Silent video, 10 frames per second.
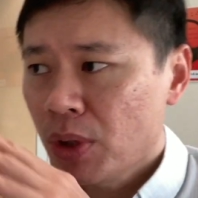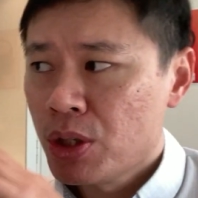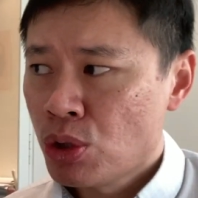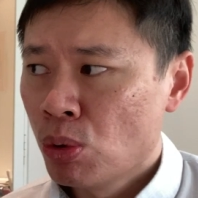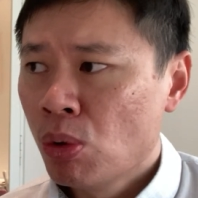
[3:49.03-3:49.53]

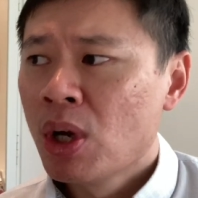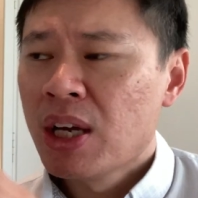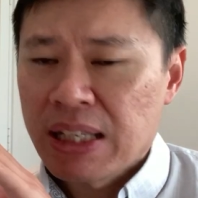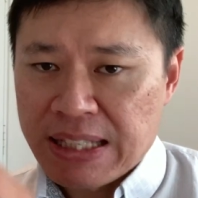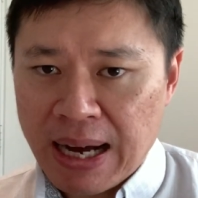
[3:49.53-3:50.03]
So
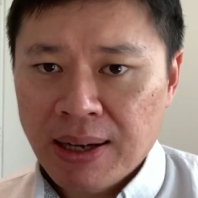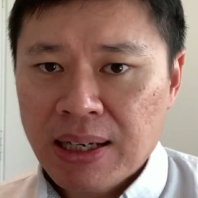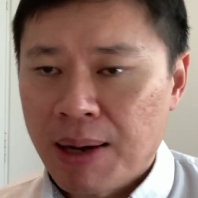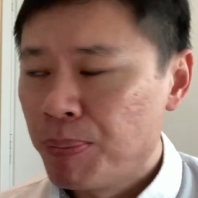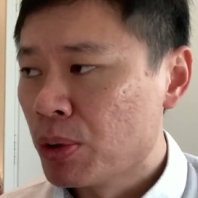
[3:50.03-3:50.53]

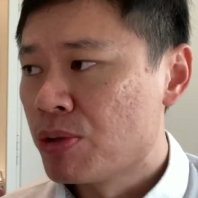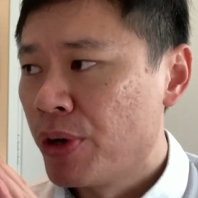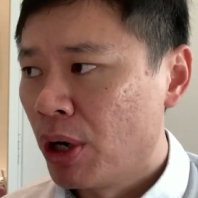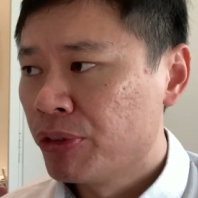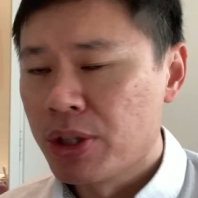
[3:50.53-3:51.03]
young couples,
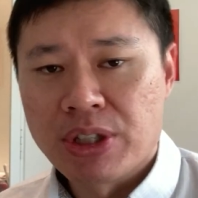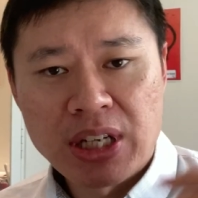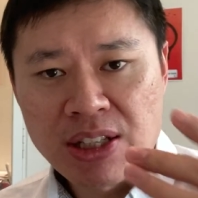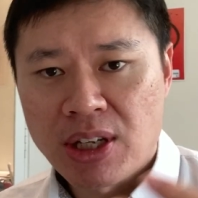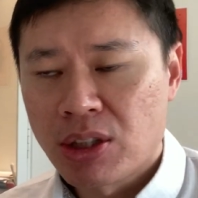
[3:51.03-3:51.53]
very often
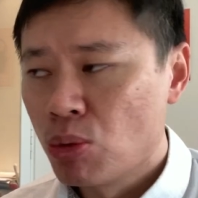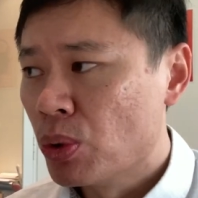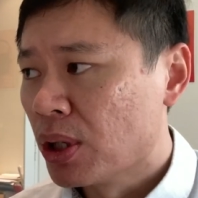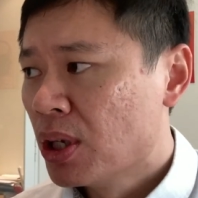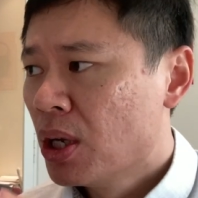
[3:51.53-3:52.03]
just starting
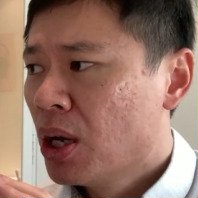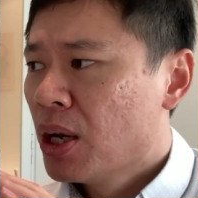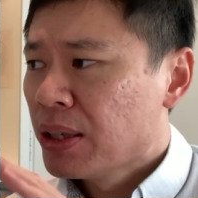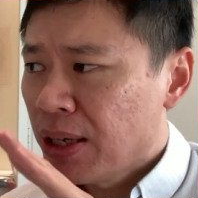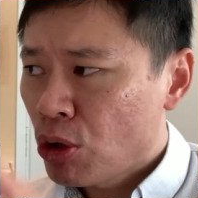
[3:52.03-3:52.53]
work,
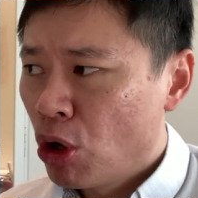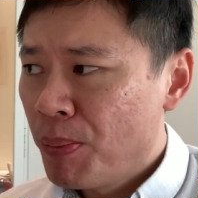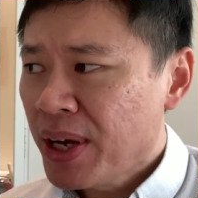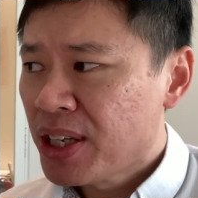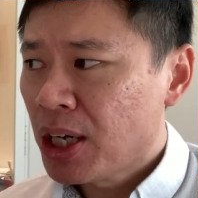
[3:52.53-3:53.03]
their
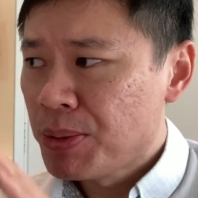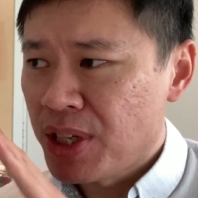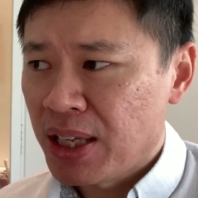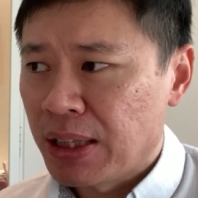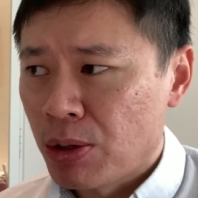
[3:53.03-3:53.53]
combined income
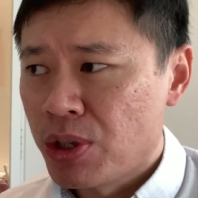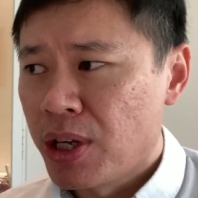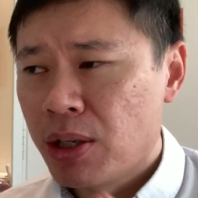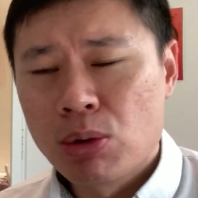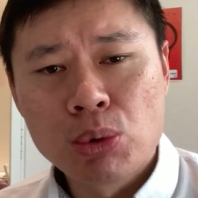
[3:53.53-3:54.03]
is
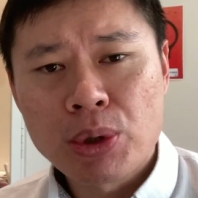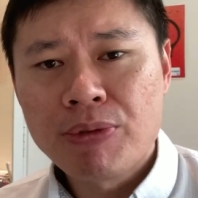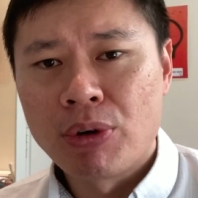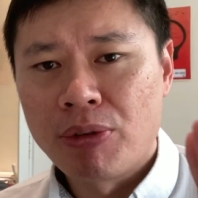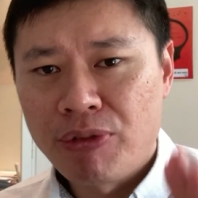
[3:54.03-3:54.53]
8,000 and
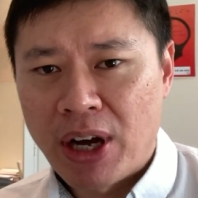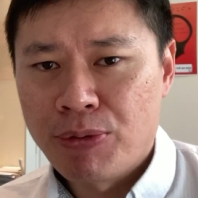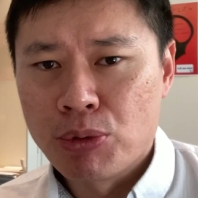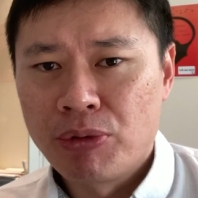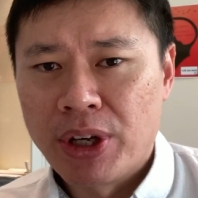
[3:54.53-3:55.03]
looking for a
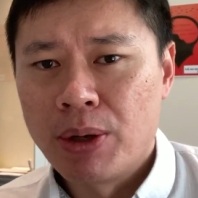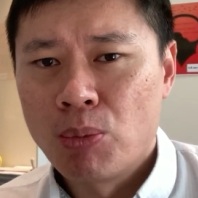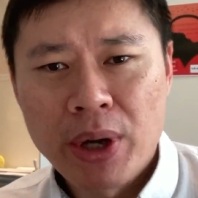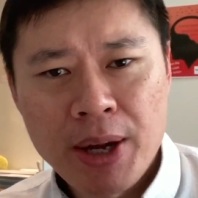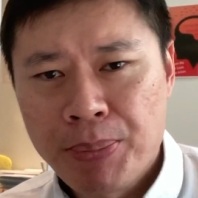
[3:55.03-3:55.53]
5-room flat.
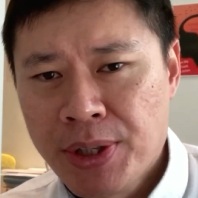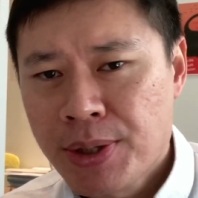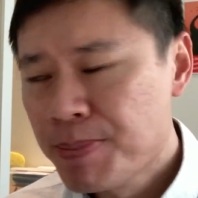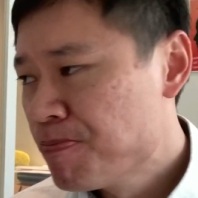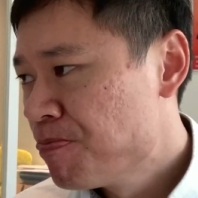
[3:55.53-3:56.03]
What
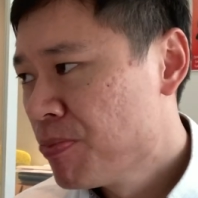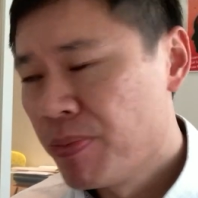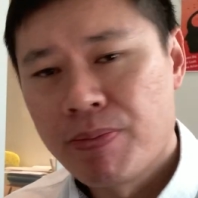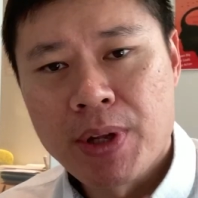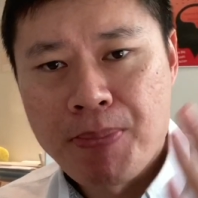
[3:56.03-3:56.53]
happens?
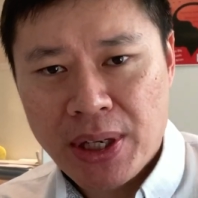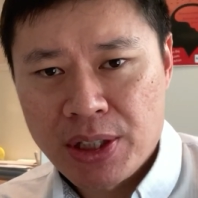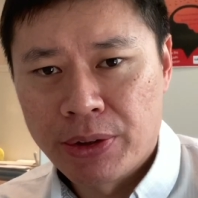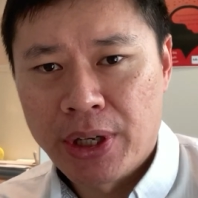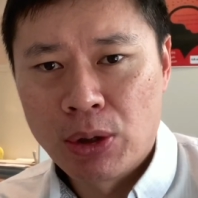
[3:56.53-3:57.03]
They
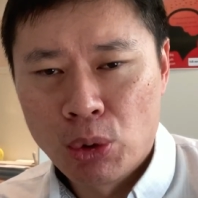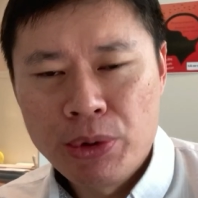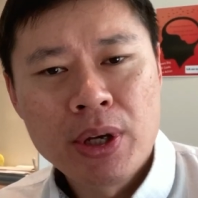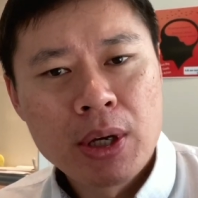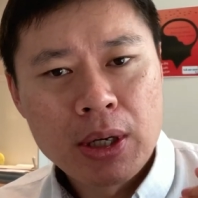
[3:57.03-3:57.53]
max out their
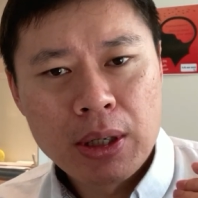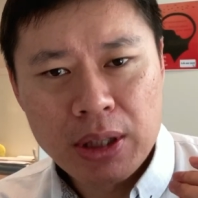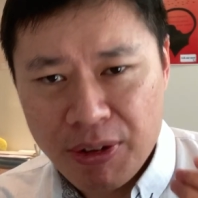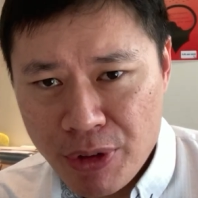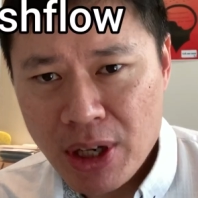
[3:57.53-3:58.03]
loan,
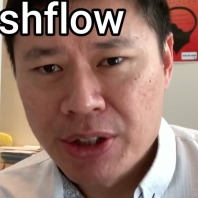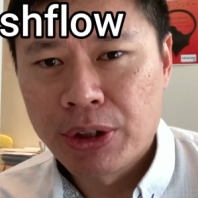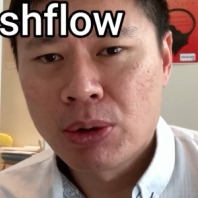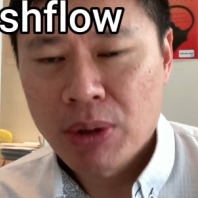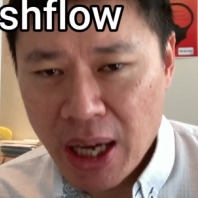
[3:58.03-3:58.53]
they have very
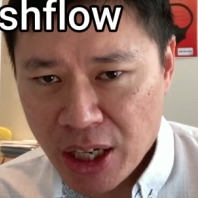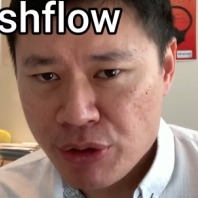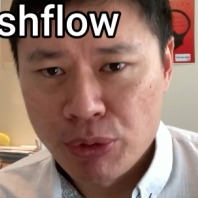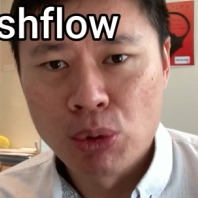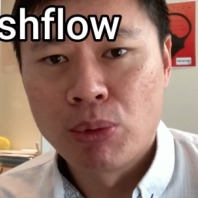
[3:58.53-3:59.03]
little
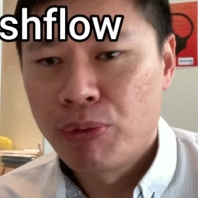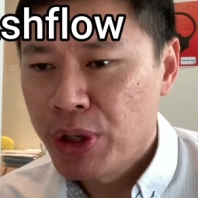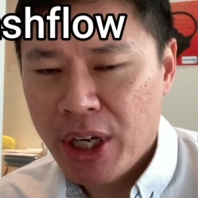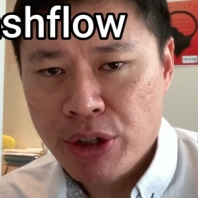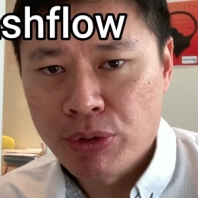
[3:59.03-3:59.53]
cash flow,
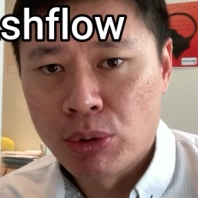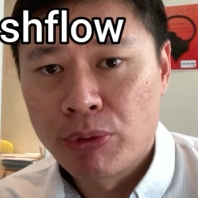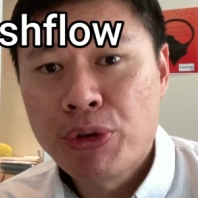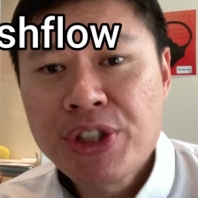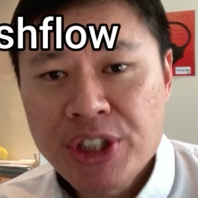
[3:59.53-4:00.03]
free cash flow, free